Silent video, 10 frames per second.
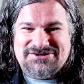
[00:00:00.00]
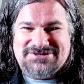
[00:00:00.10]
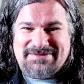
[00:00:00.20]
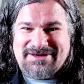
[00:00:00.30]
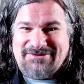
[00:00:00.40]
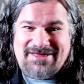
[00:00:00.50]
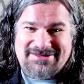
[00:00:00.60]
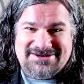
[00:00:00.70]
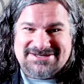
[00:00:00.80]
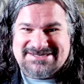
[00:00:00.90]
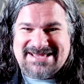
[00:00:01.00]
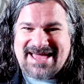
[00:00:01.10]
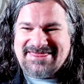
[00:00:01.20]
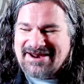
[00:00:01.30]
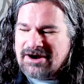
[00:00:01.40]
do something rather than just
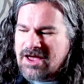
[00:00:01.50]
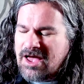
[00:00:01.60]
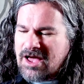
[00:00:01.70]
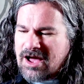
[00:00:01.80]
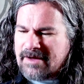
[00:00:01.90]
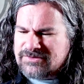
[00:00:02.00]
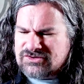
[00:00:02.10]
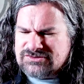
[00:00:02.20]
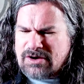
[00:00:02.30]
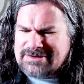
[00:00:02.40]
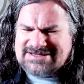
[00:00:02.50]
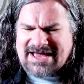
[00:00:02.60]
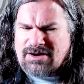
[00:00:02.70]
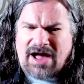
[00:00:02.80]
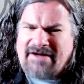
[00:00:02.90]
stand there. So it was always
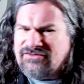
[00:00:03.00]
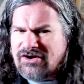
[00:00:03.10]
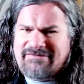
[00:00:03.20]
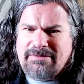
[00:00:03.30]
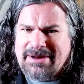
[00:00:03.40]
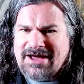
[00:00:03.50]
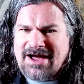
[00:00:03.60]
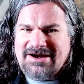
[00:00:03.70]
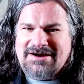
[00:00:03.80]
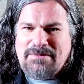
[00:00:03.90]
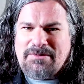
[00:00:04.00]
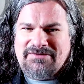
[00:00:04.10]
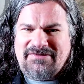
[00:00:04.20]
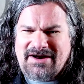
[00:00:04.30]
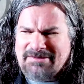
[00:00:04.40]
like after everybody got into
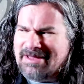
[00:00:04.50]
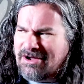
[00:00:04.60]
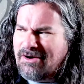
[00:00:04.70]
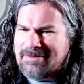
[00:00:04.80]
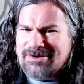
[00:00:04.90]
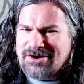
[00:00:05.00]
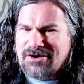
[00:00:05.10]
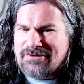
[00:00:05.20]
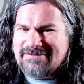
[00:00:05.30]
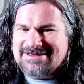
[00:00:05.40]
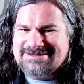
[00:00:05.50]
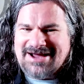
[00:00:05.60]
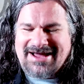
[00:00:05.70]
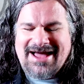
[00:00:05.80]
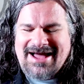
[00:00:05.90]
Boba Fett, I'm like, oh, I'm going to go over this guy.